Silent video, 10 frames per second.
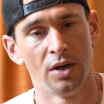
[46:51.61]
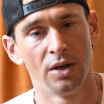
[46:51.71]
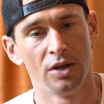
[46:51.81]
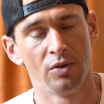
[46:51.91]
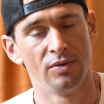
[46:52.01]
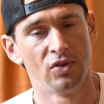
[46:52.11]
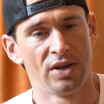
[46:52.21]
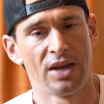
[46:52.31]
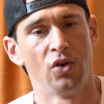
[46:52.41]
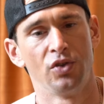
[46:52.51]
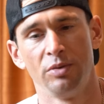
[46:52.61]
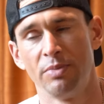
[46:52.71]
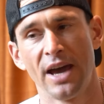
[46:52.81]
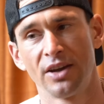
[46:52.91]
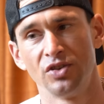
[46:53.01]
you know, even like healthy
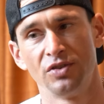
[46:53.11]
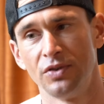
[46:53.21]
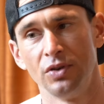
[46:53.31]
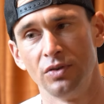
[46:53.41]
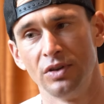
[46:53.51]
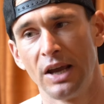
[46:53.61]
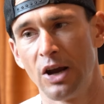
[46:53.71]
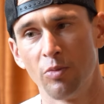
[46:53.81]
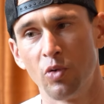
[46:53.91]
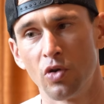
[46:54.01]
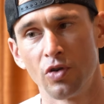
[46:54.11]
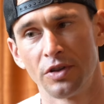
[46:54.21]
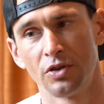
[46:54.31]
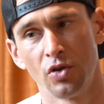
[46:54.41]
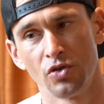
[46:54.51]
packaged food in the airport or at
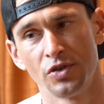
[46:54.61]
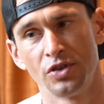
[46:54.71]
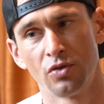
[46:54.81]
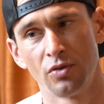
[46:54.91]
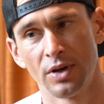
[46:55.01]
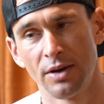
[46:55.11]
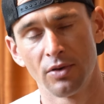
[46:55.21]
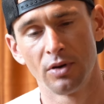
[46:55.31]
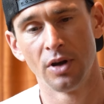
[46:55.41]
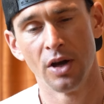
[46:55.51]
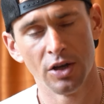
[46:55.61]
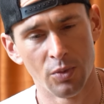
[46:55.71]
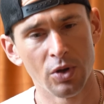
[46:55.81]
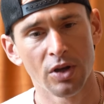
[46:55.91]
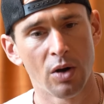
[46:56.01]
the grocery store or whatever, you
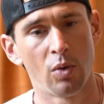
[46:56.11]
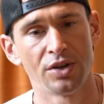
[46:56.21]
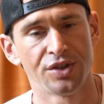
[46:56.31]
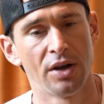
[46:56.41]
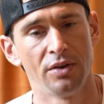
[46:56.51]
really got to watch out.